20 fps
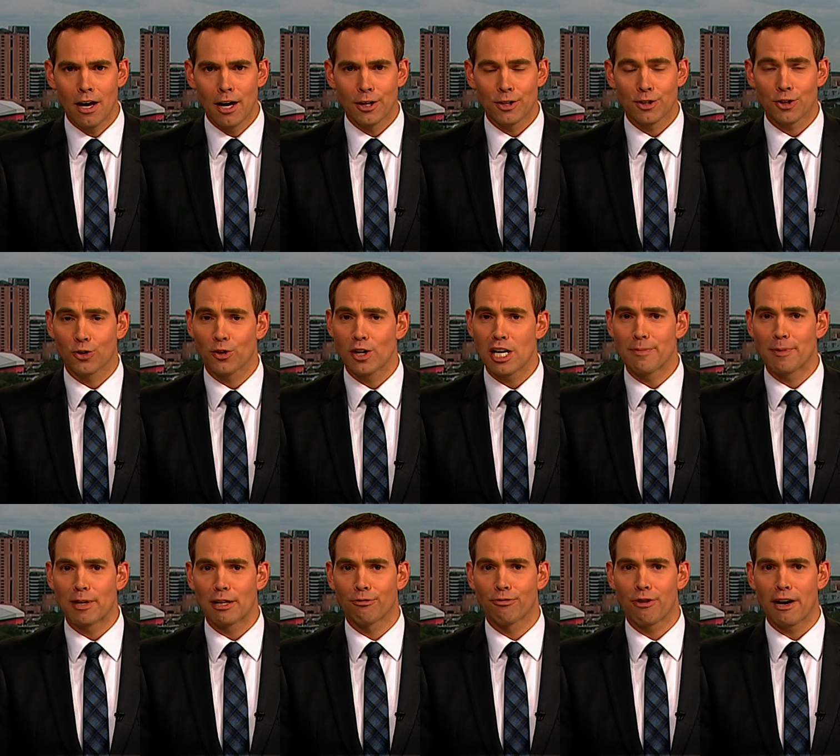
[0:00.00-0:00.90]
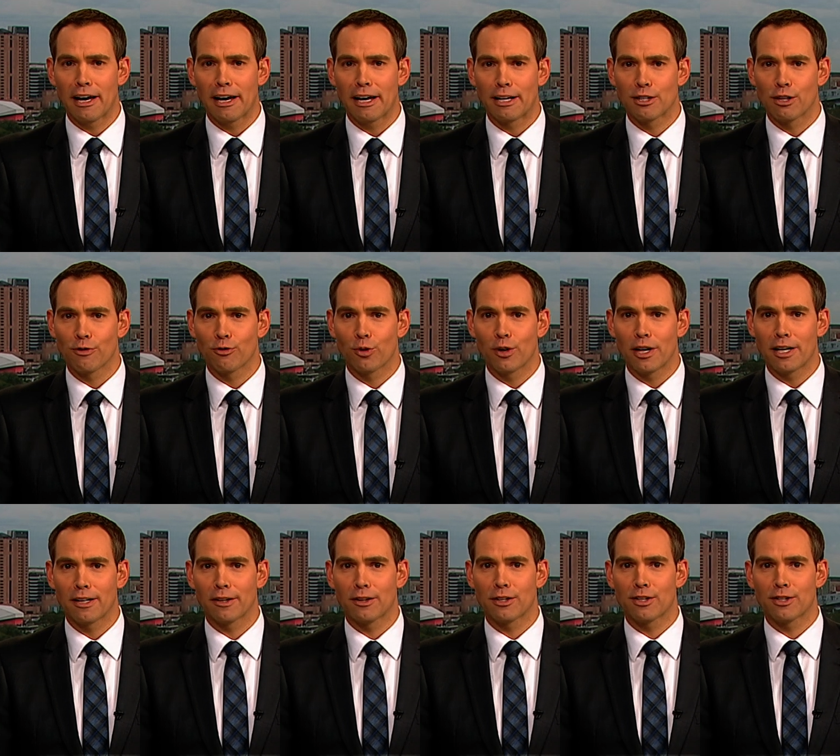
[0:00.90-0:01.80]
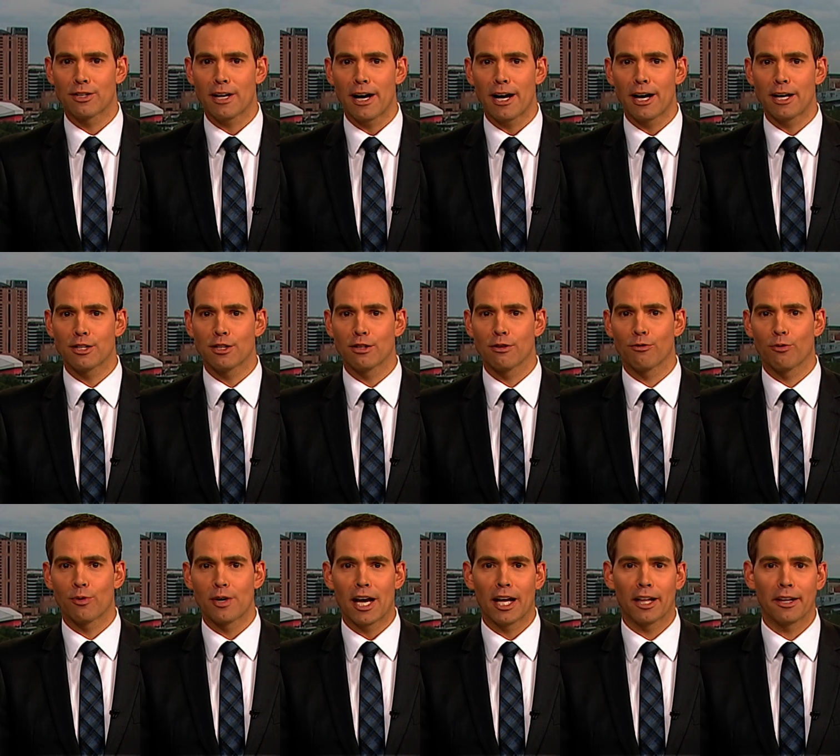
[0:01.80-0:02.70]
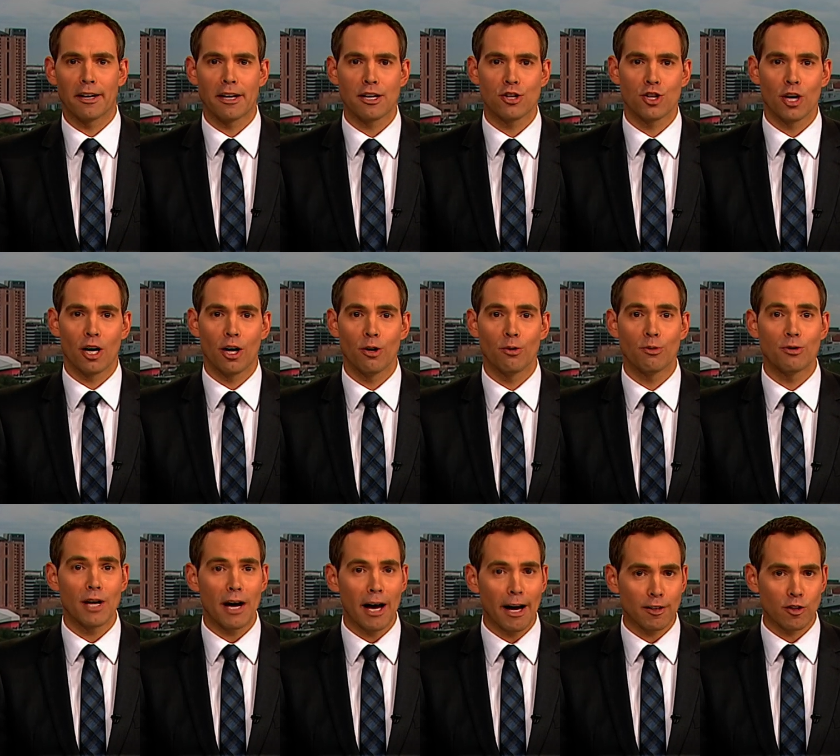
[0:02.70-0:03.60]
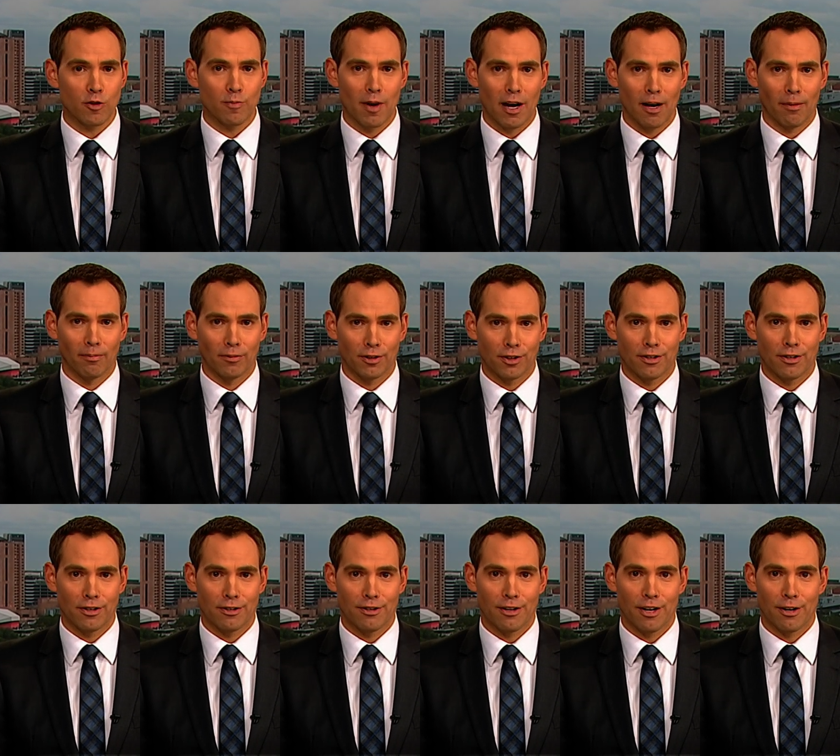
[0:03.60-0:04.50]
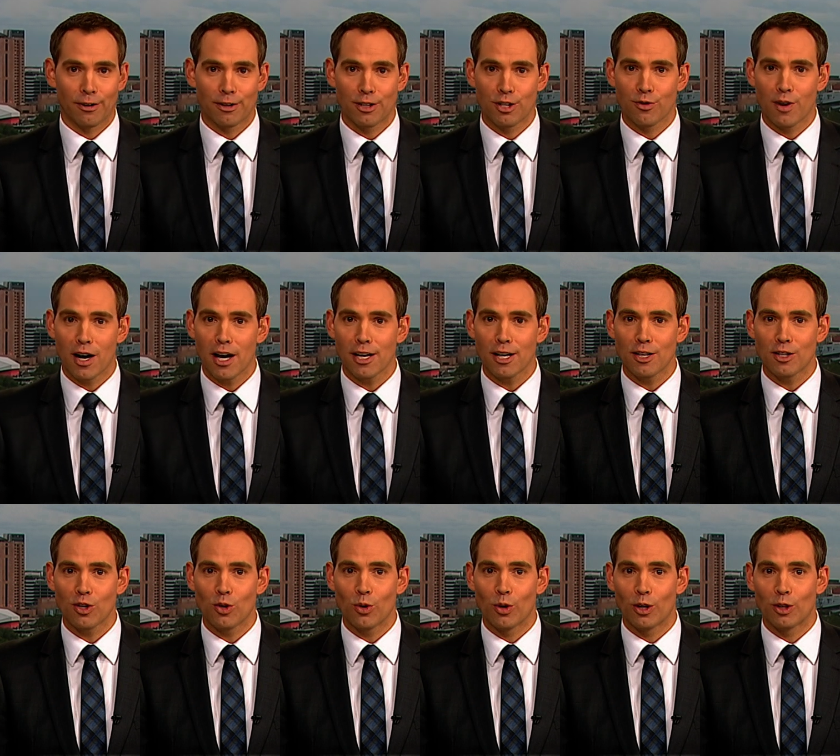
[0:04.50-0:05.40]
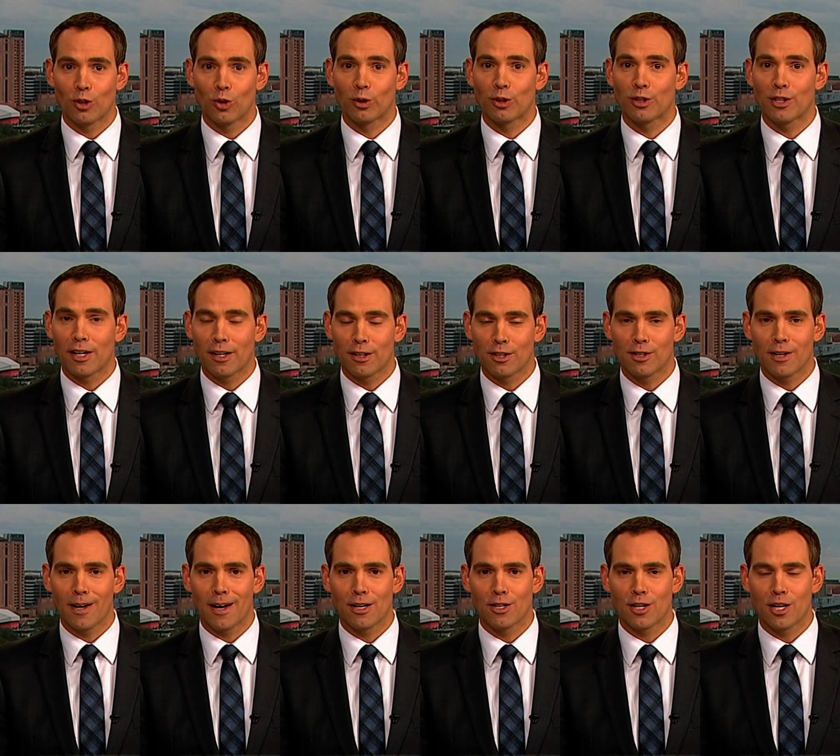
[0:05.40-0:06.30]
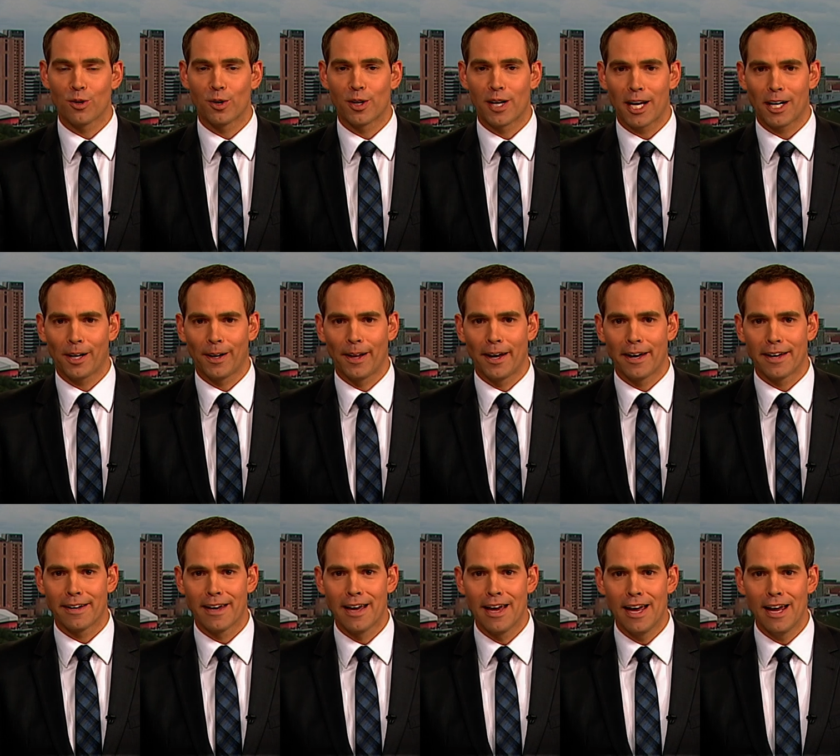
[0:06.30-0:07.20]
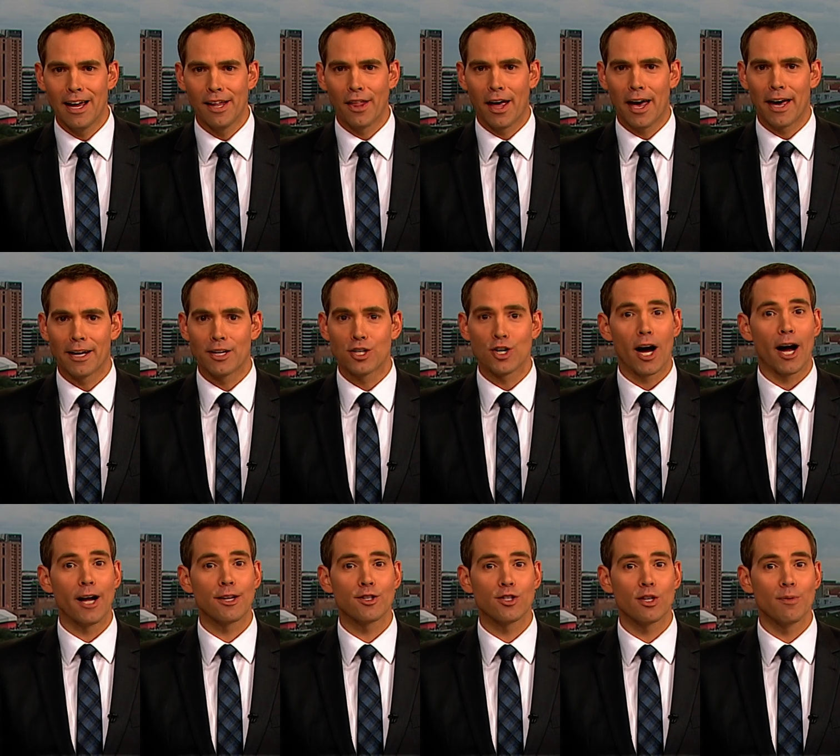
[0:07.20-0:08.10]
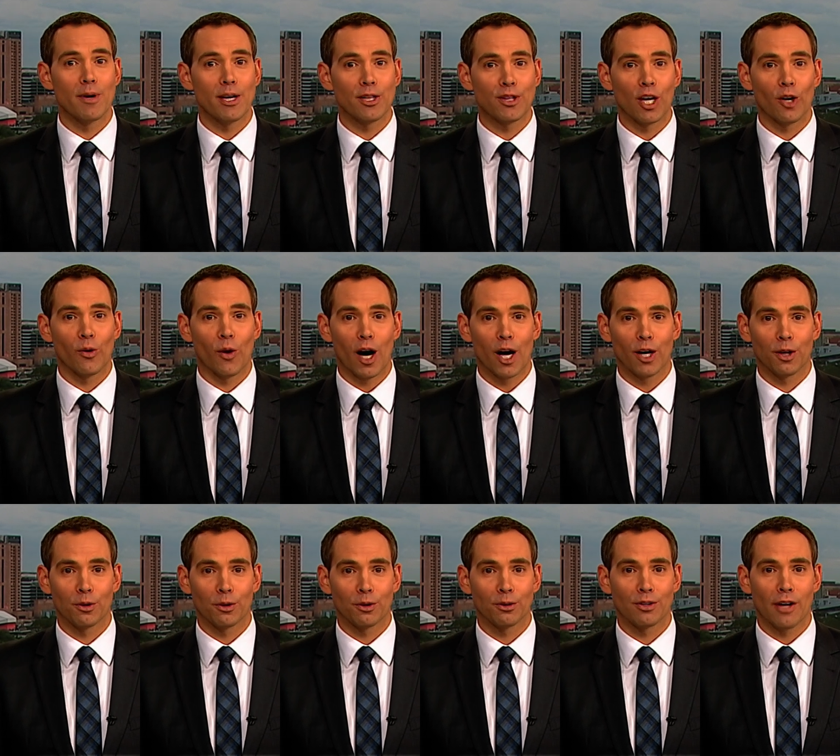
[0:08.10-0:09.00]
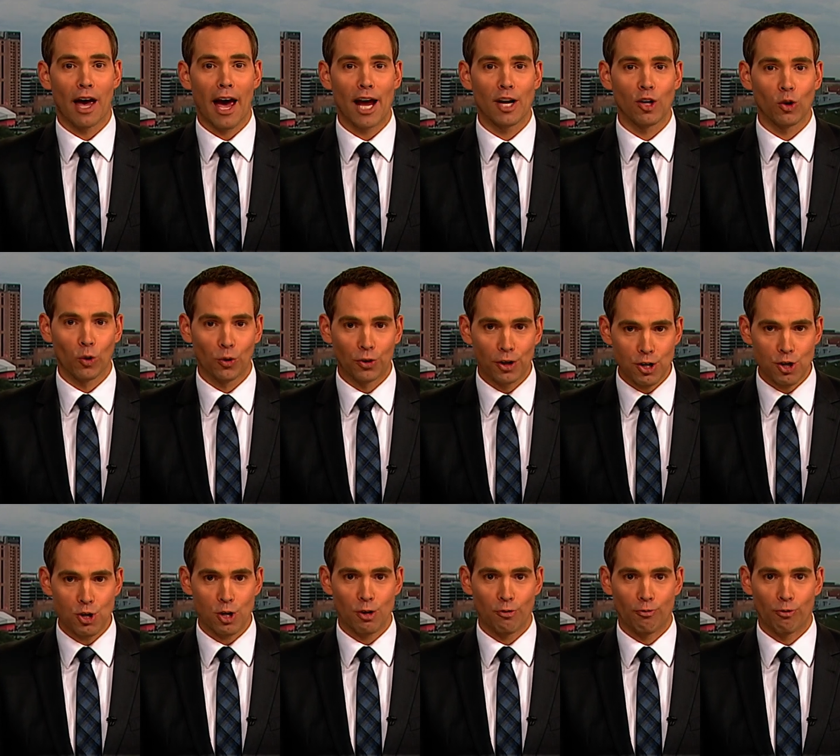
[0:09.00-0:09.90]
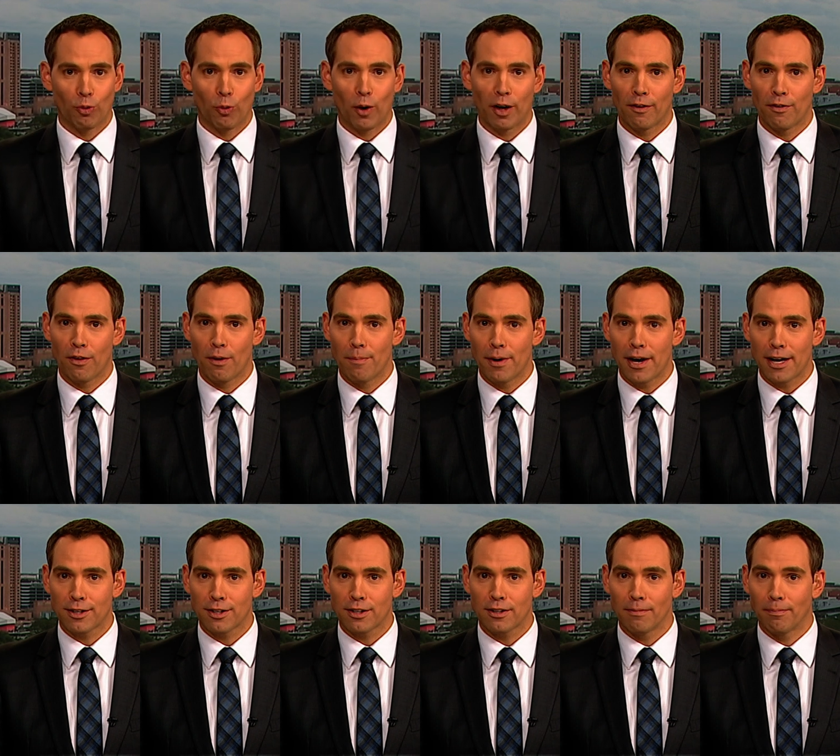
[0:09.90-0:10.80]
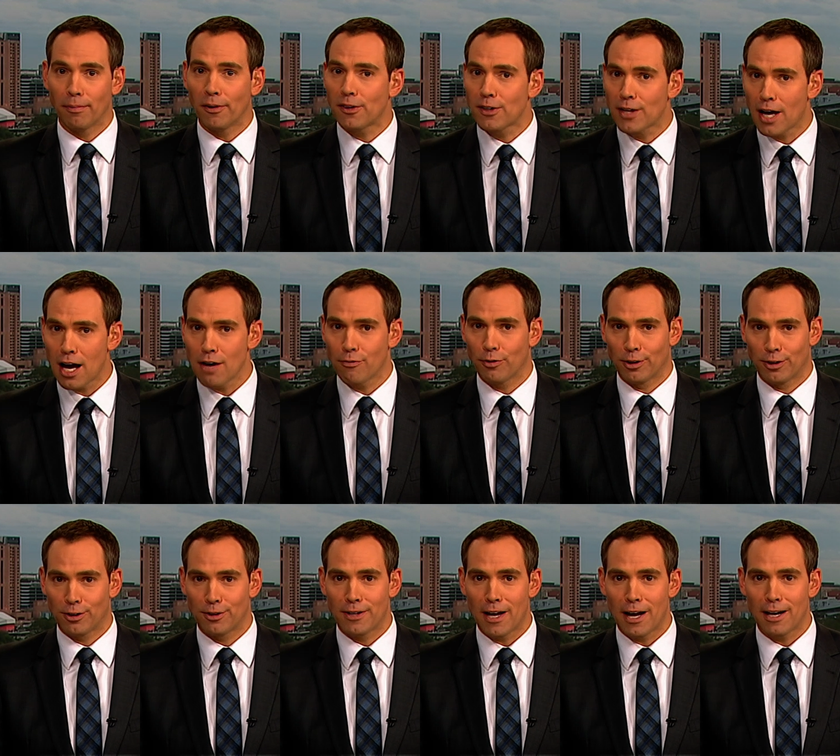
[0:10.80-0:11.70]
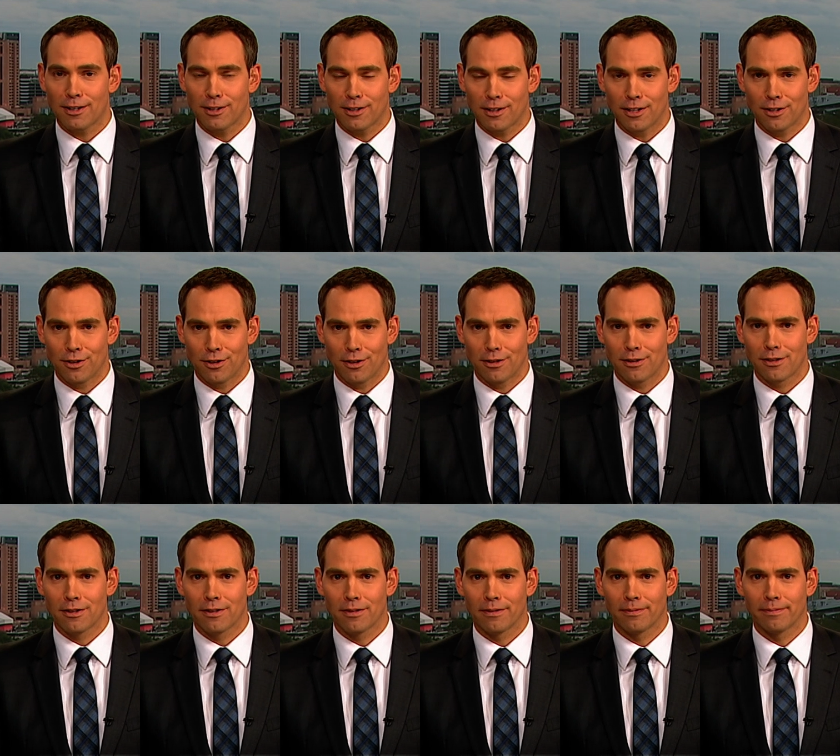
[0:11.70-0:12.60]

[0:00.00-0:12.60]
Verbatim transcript: Screaming fans have greeted the stars of reality show Dance Moms as their Australian tour took centre stage here in Adelaide. They had a chance to meet their idols and audition for one of the best but toughest dance teachers.